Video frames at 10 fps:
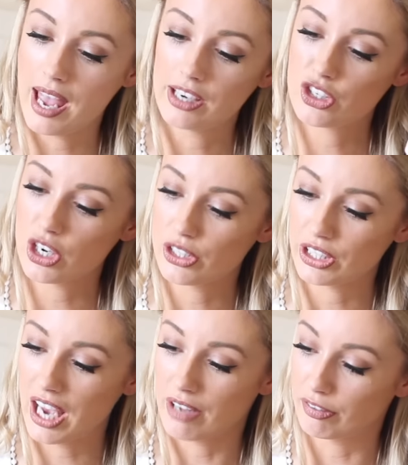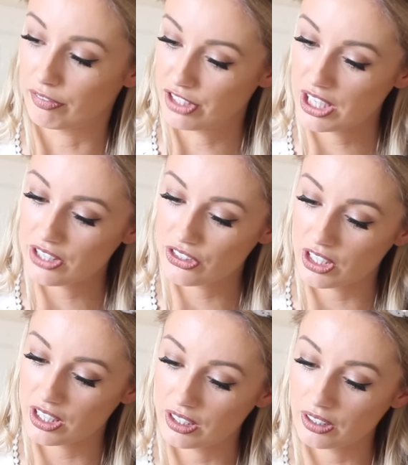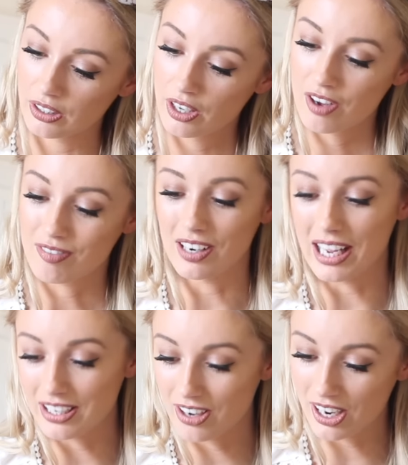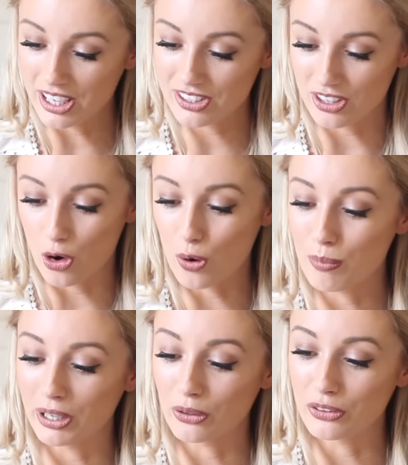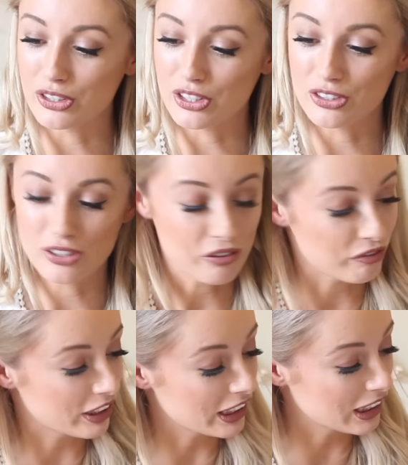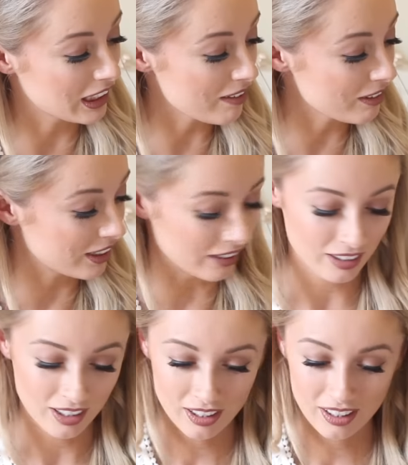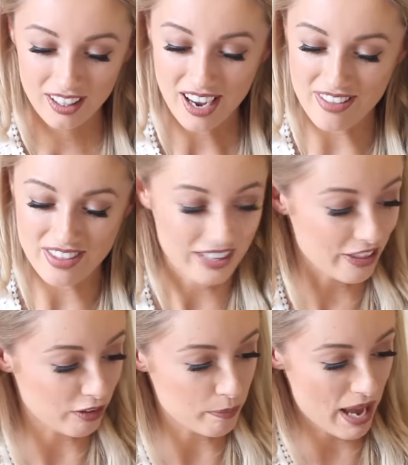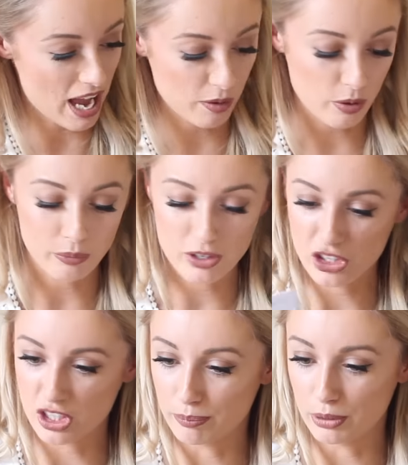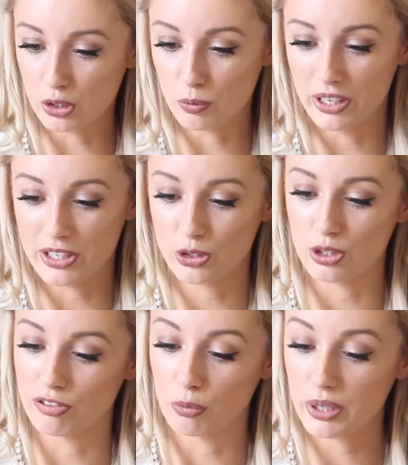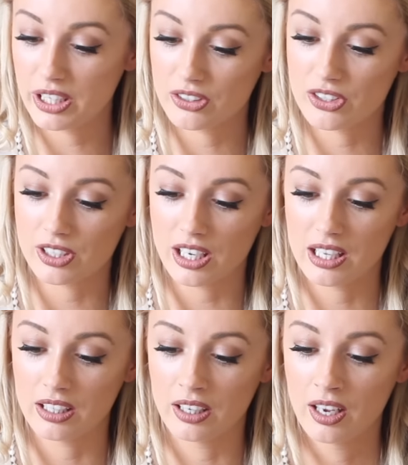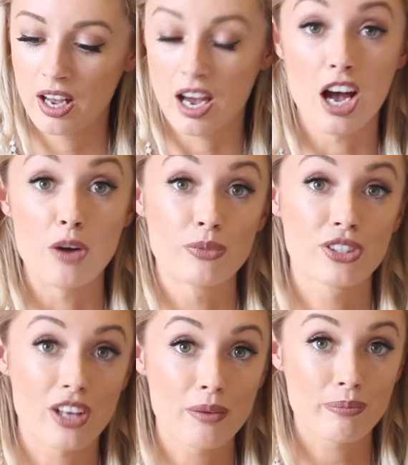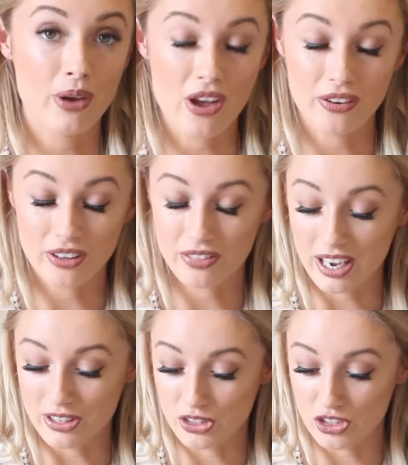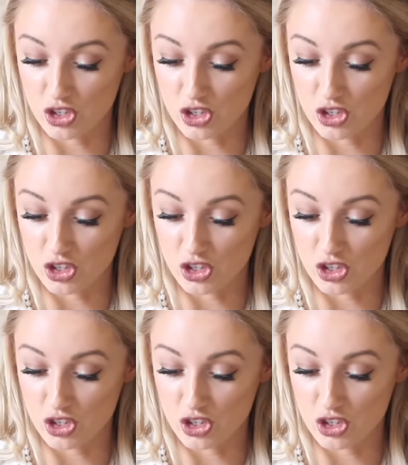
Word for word: energizing care for fatigue skin, for late nights. Oh my god, this is so freaking clever! And then the Repair one, which is the blue one, that's good for weakened skin, sunburn, that is